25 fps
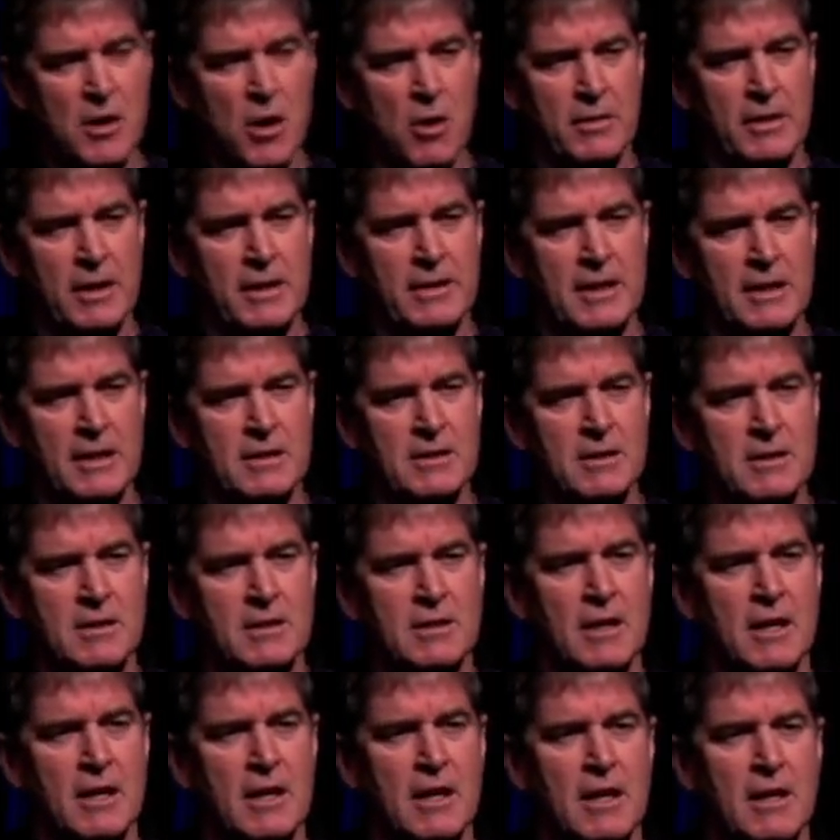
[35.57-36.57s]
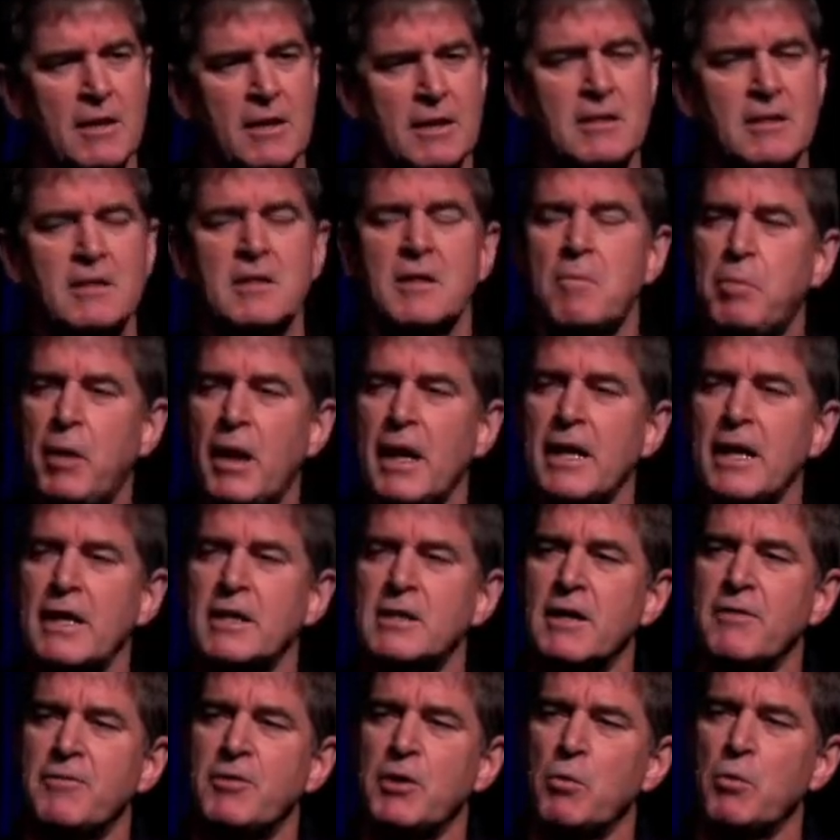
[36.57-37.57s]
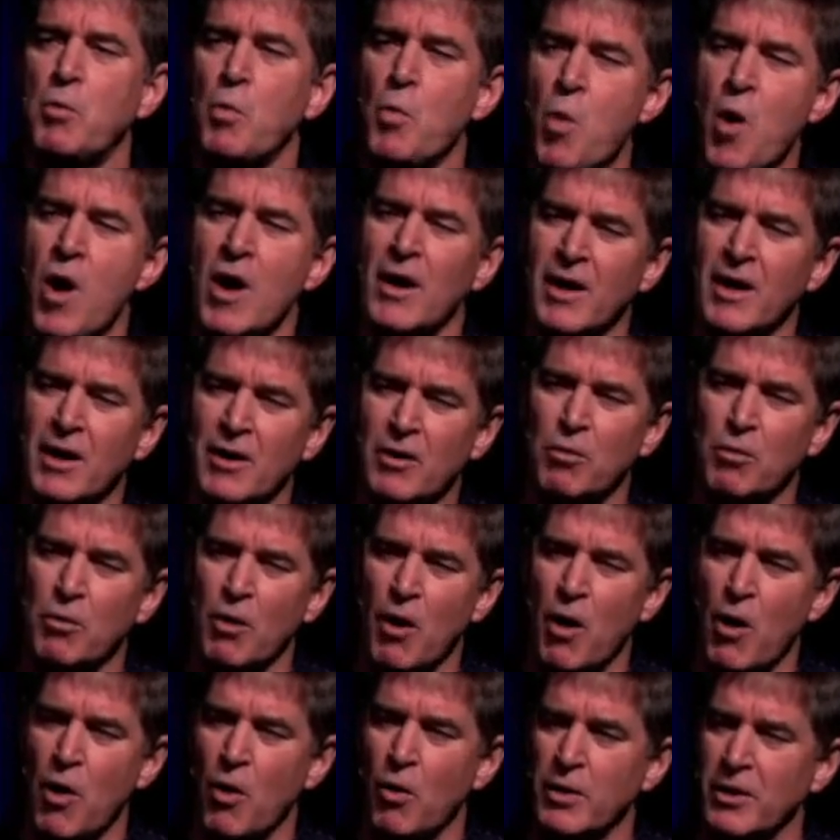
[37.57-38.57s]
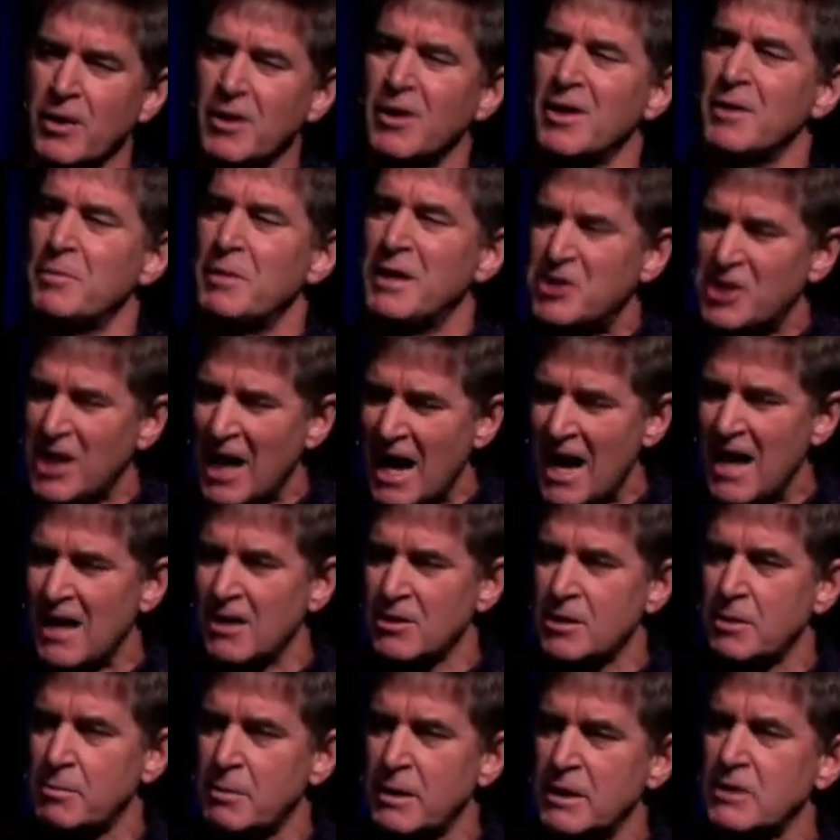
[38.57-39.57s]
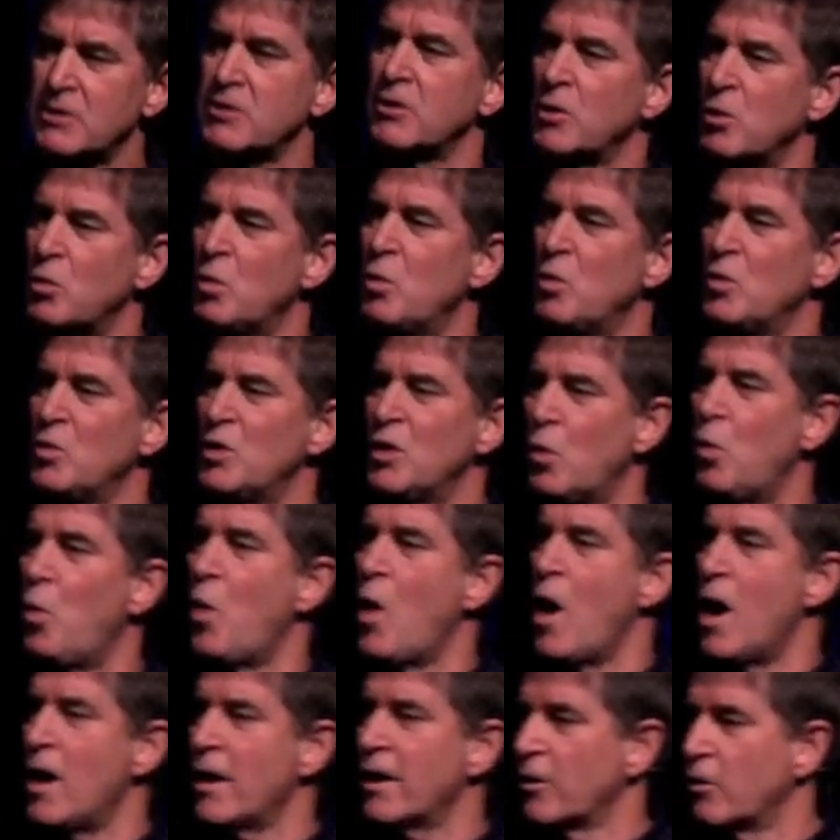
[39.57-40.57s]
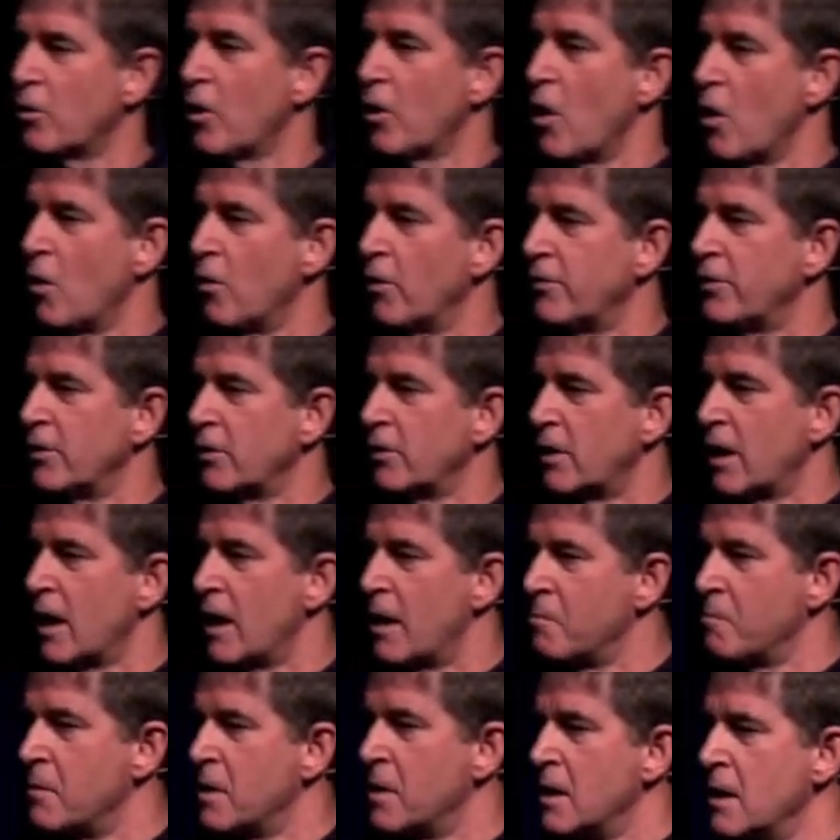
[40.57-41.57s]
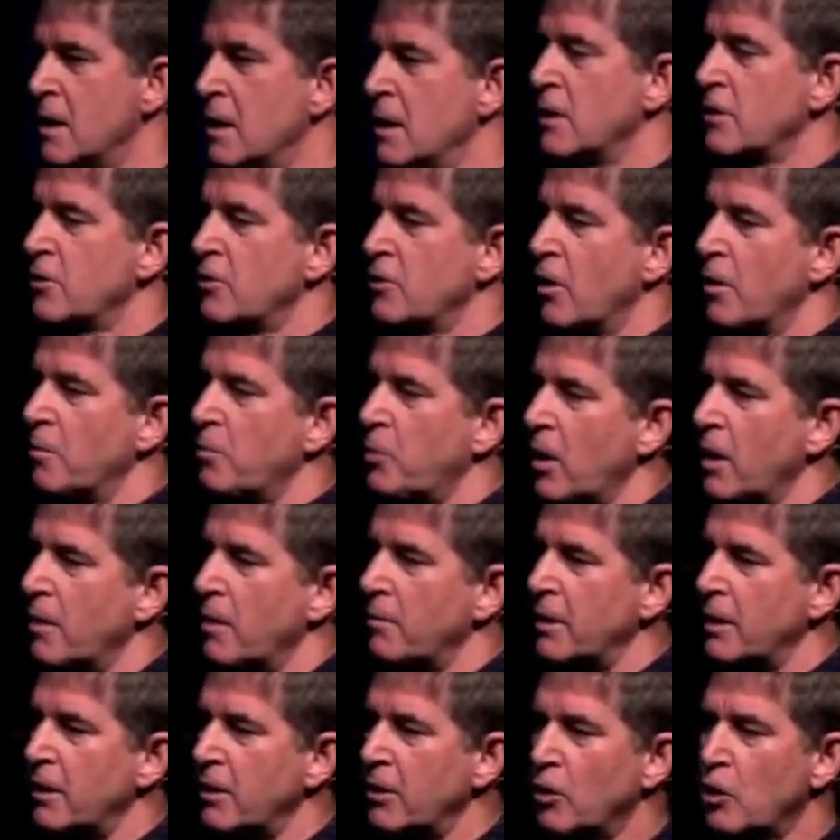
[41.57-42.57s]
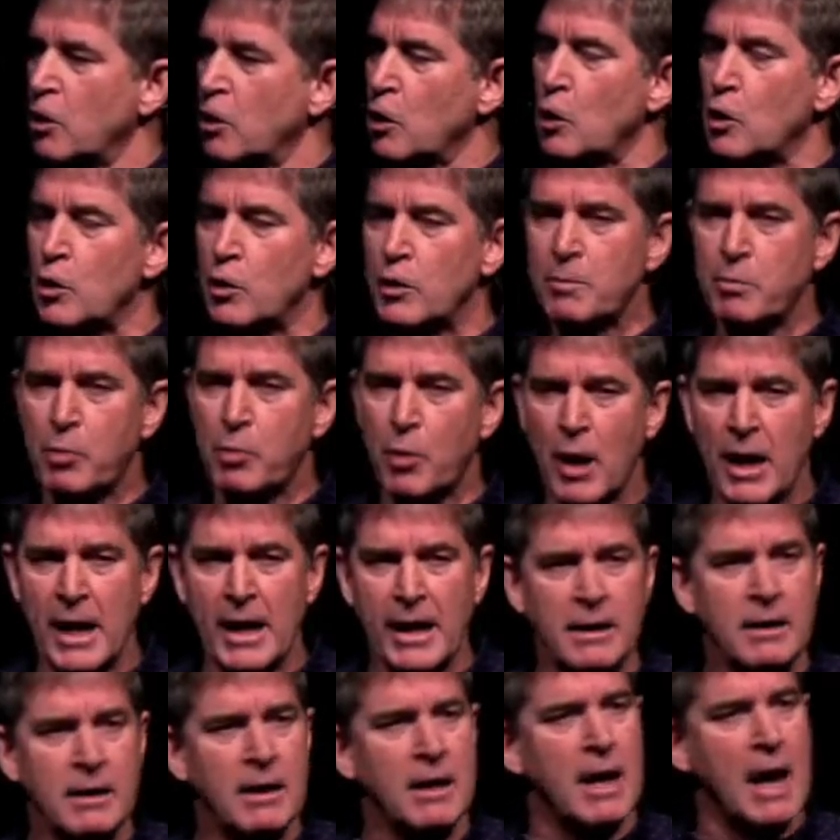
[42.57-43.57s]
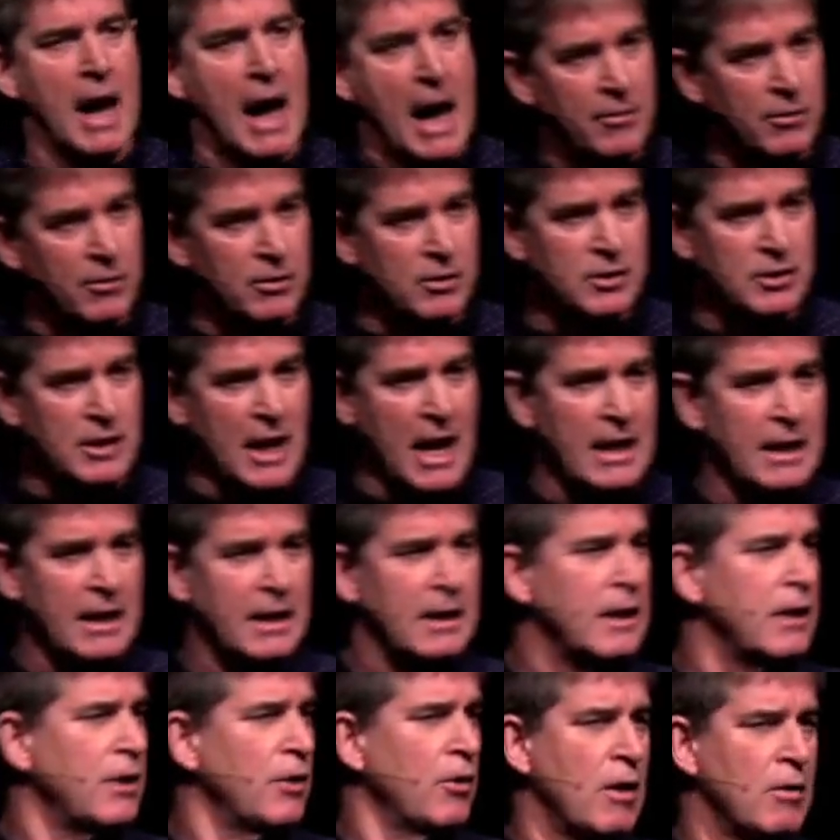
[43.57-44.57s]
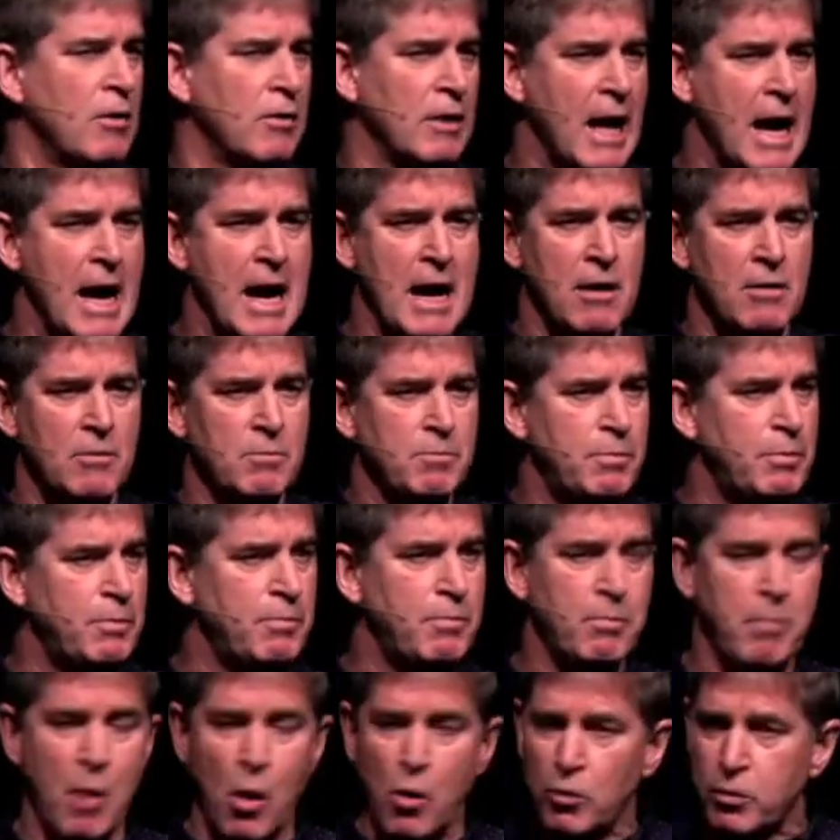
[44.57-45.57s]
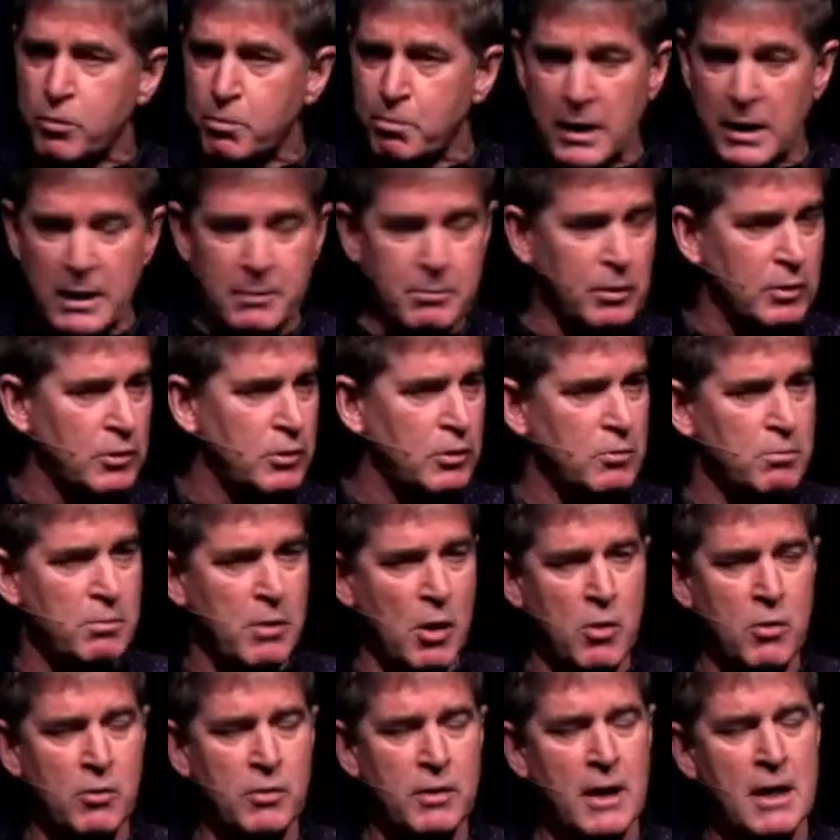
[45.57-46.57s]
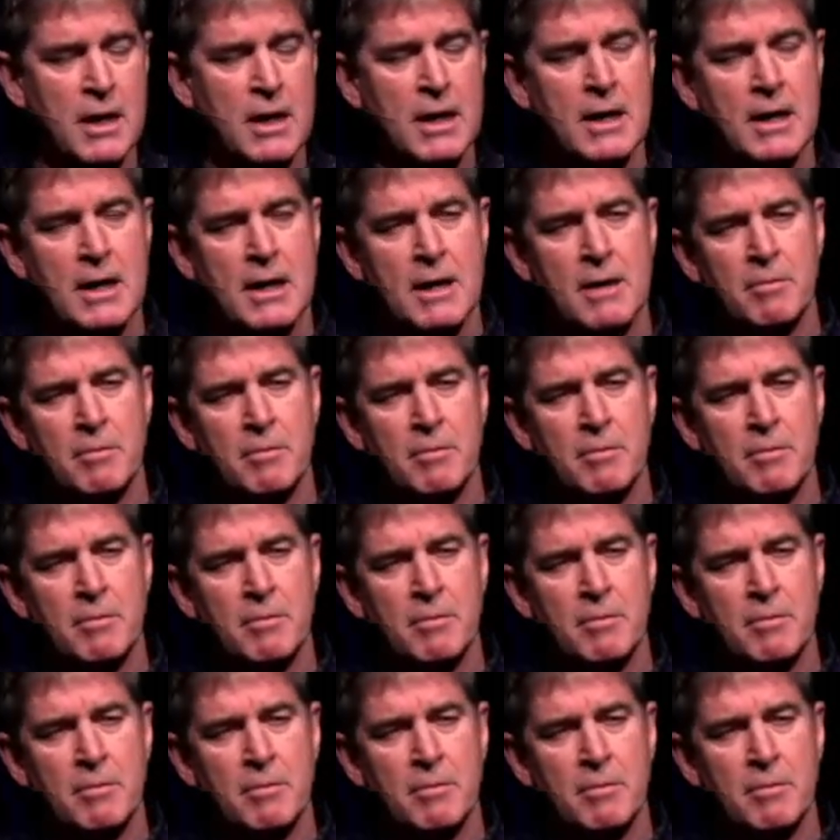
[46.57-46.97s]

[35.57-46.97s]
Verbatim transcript: a note that this is, this is a place, if you want to grow, you're going to be challenged a bit, so you'll, you'll want to grow if you come to our prayer meeting. You'll learn to pray, either silently or out loud. Both people do both.